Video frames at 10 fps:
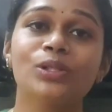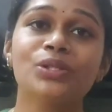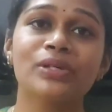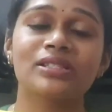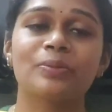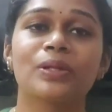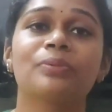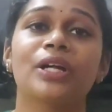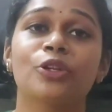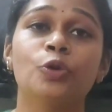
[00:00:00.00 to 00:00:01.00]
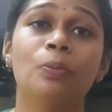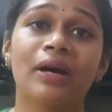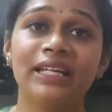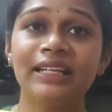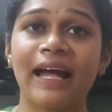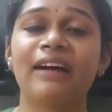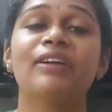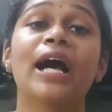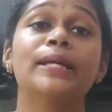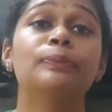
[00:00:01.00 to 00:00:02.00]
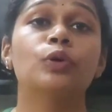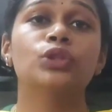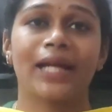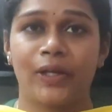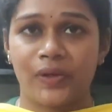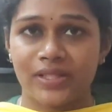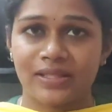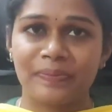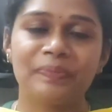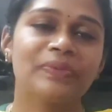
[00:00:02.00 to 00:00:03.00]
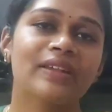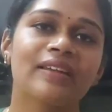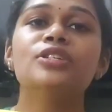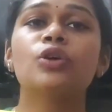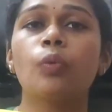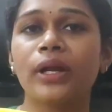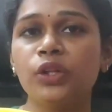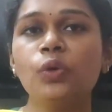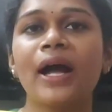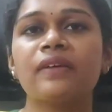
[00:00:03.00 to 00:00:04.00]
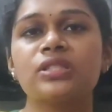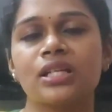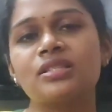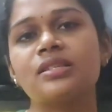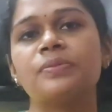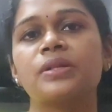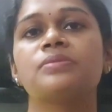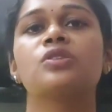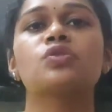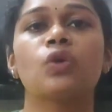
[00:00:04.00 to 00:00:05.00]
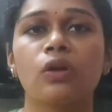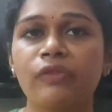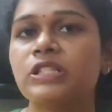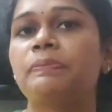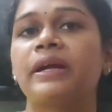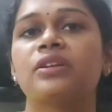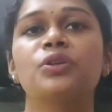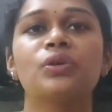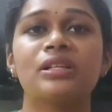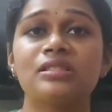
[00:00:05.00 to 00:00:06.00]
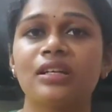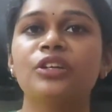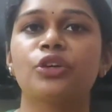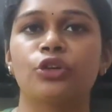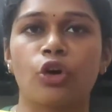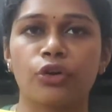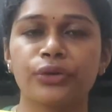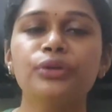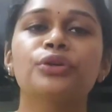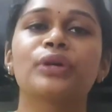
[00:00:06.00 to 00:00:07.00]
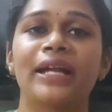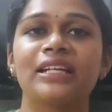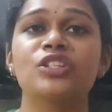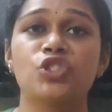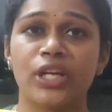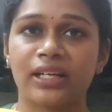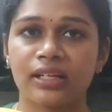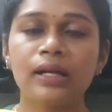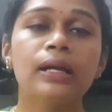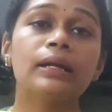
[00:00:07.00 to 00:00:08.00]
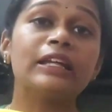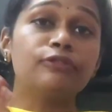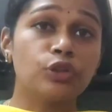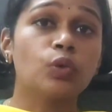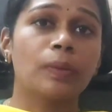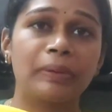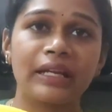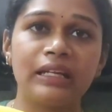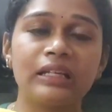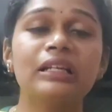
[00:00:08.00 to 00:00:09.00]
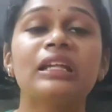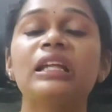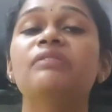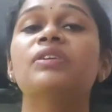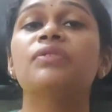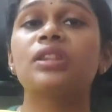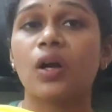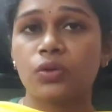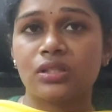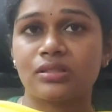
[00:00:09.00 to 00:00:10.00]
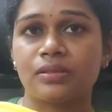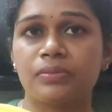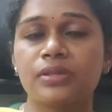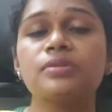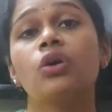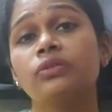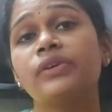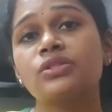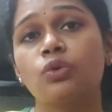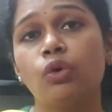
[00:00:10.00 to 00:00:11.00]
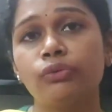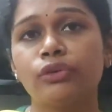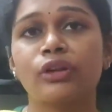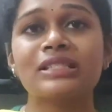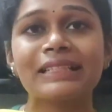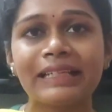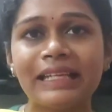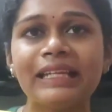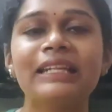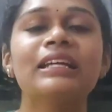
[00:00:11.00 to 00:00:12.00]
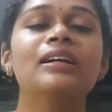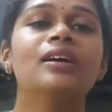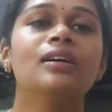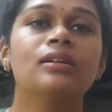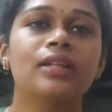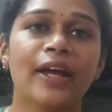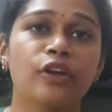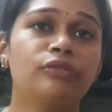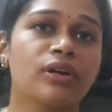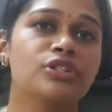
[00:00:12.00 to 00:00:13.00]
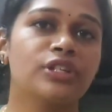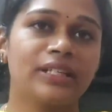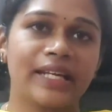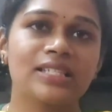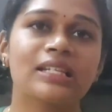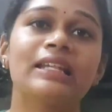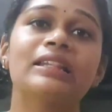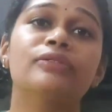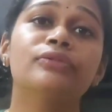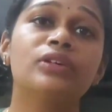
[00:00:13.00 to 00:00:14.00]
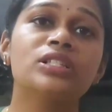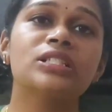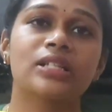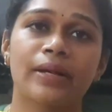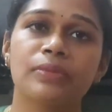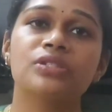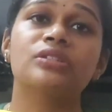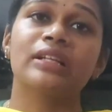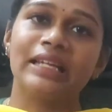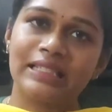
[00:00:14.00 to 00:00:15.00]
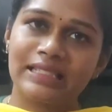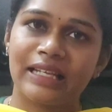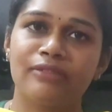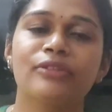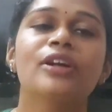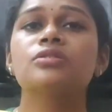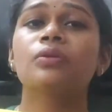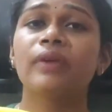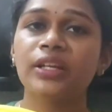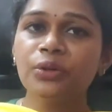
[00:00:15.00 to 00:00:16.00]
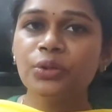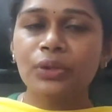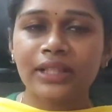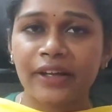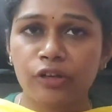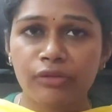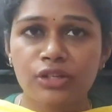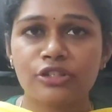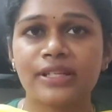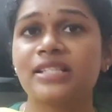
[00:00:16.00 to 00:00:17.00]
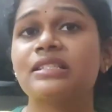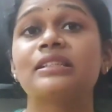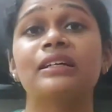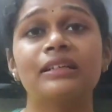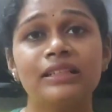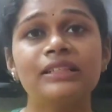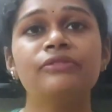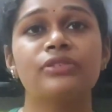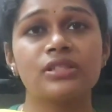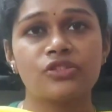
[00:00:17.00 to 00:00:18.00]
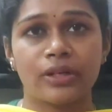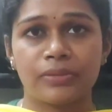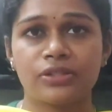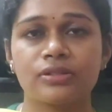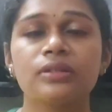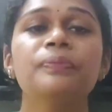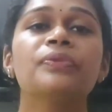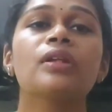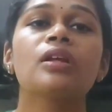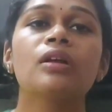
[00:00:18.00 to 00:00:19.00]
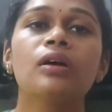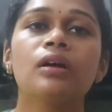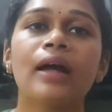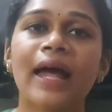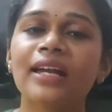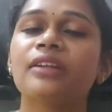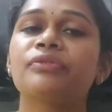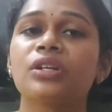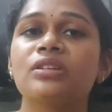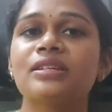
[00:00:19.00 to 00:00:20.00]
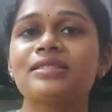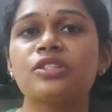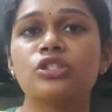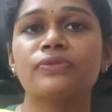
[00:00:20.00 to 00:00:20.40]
also a symptom that you might have hypothyroidism. So when you have such symptoms, it is always better to consult your doctor to get it checked. If you are pregnant, even without this symptom, always go for a screening thyroid function test in the first trimester itself. So when you do a thyroid function test in the early first trimester, and if the TSH